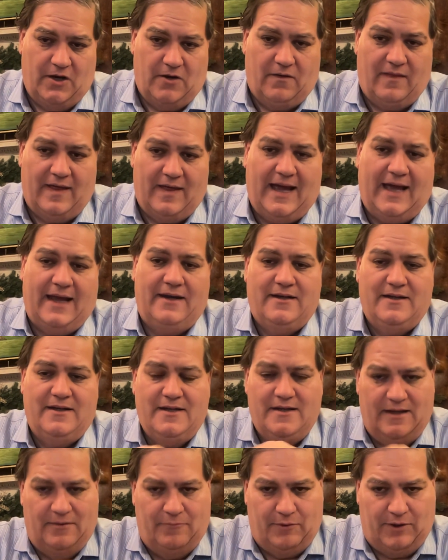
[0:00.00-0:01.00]
that.
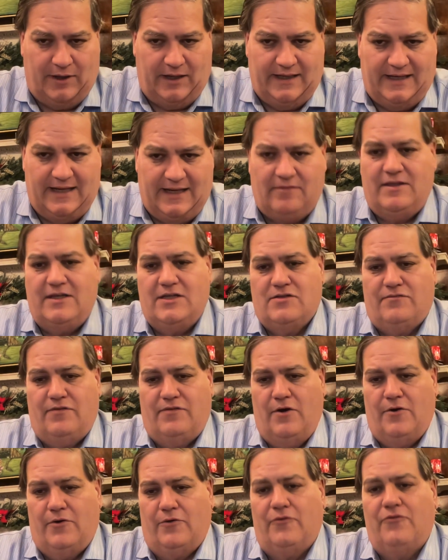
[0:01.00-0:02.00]
We're going to get these
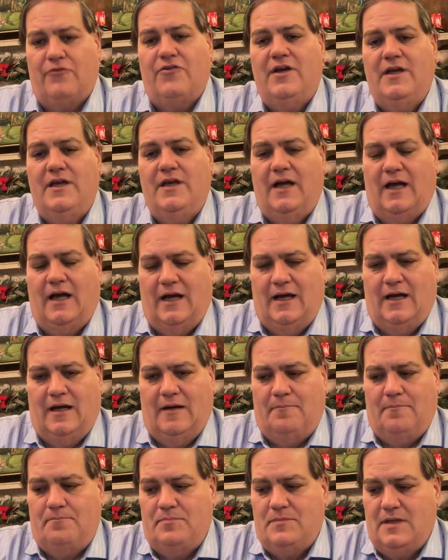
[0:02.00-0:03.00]
voters.
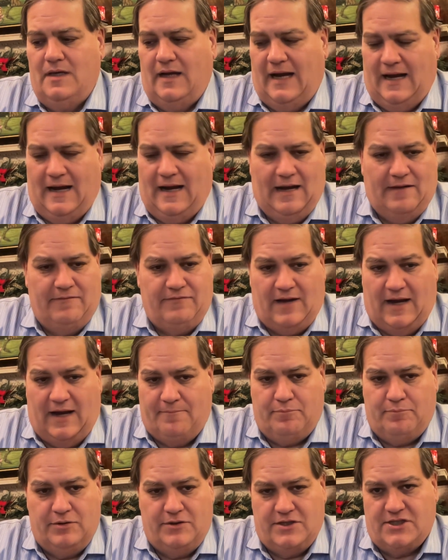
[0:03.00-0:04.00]
I
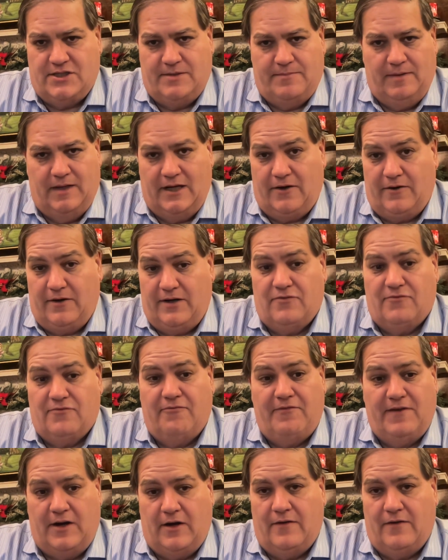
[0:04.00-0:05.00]
put the similarities
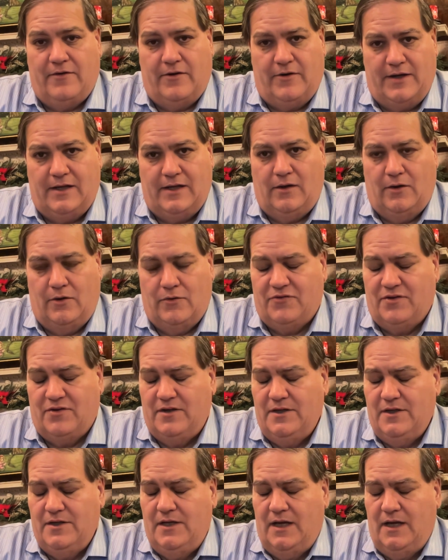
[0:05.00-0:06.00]
very, very close.
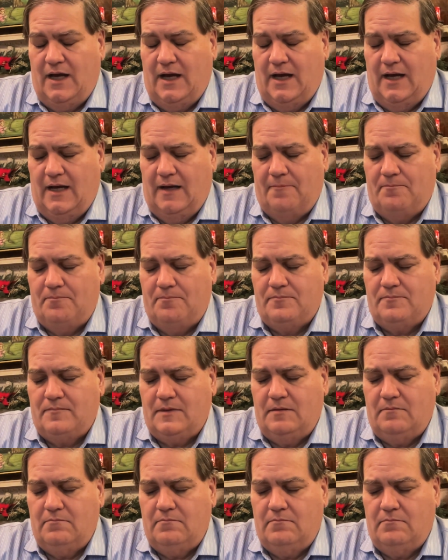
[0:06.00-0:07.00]

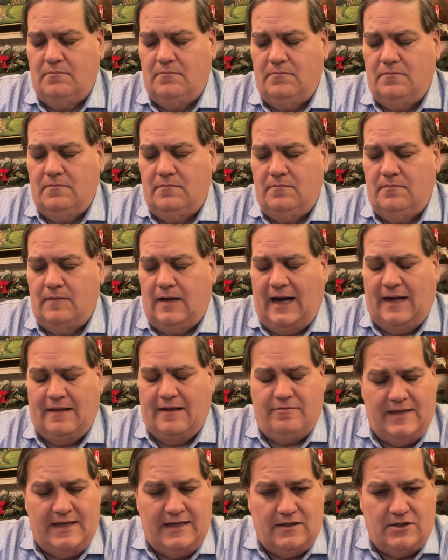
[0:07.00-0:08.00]
I
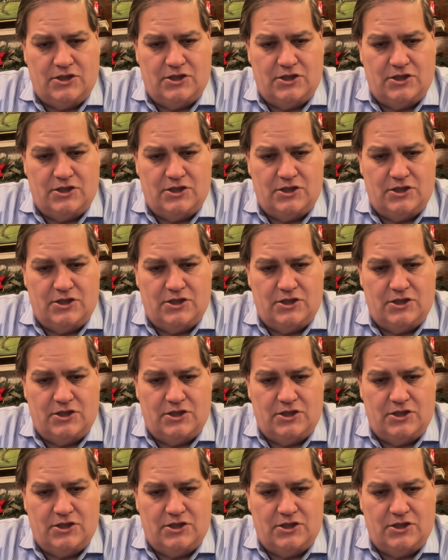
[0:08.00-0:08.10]
think